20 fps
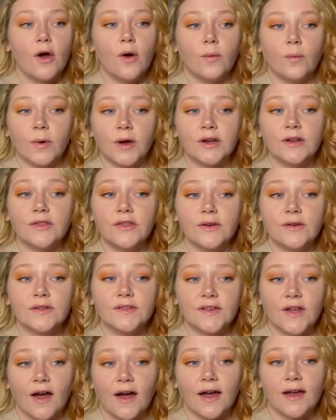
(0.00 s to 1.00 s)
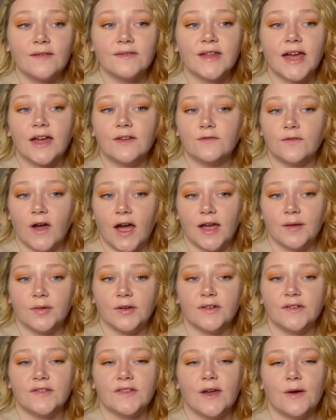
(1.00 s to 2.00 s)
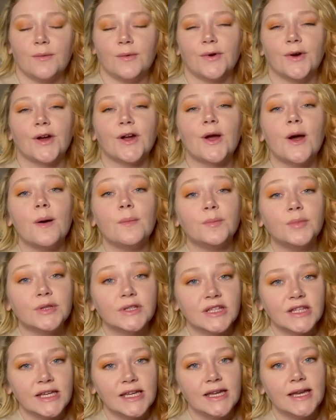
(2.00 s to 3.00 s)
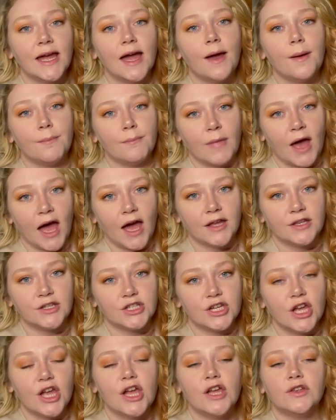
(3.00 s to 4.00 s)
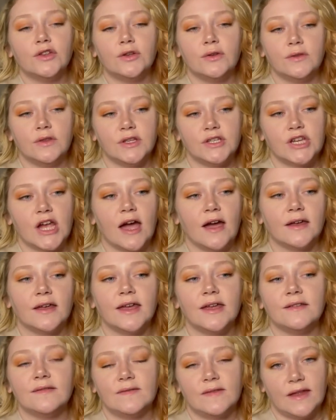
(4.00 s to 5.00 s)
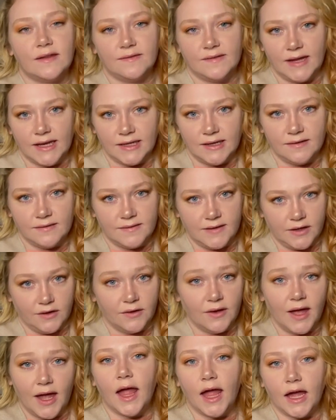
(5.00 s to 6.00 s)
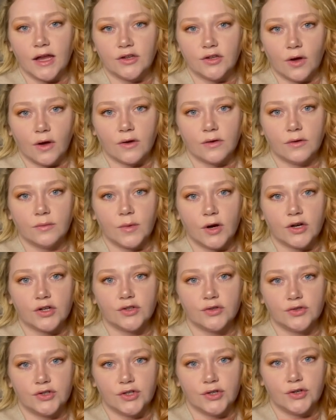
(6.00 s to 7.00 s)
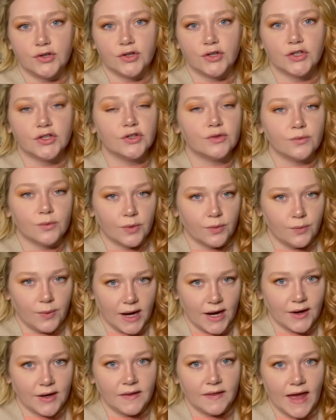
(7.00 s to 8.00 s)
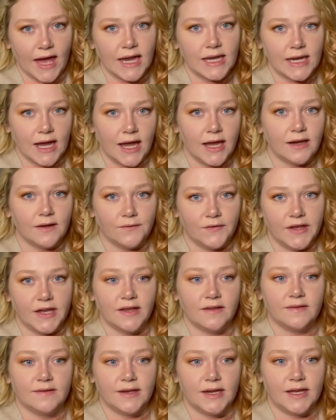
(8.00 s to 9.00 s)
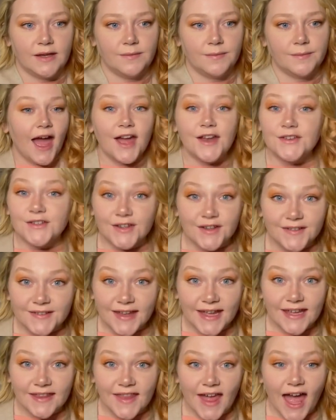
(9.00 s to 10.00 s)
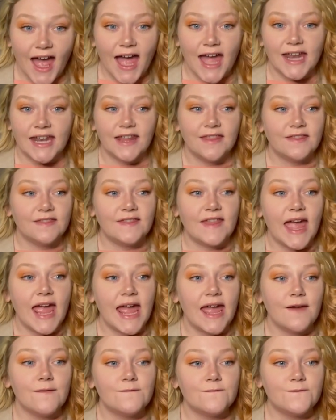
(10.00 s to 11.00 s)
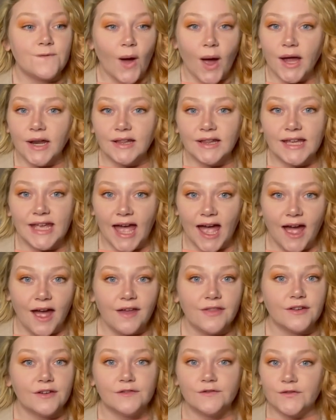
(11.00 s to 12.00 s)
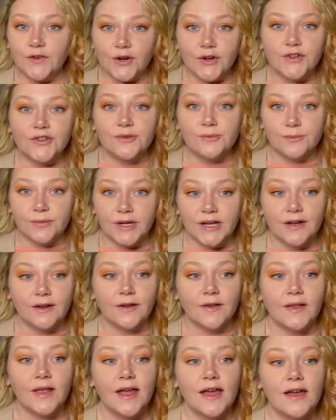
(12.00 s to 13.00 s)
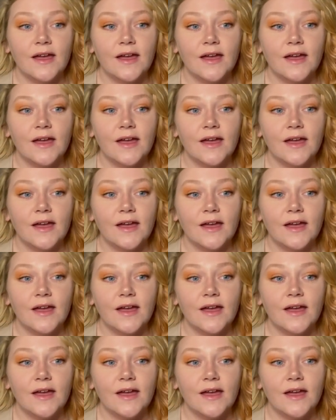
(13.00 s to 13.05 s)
one of those knives had fibers that were a complete match to the jackets that Sandy Seale and Donald Marshall Jr. were wearing that night of the incident. And just like that, they finally had their first real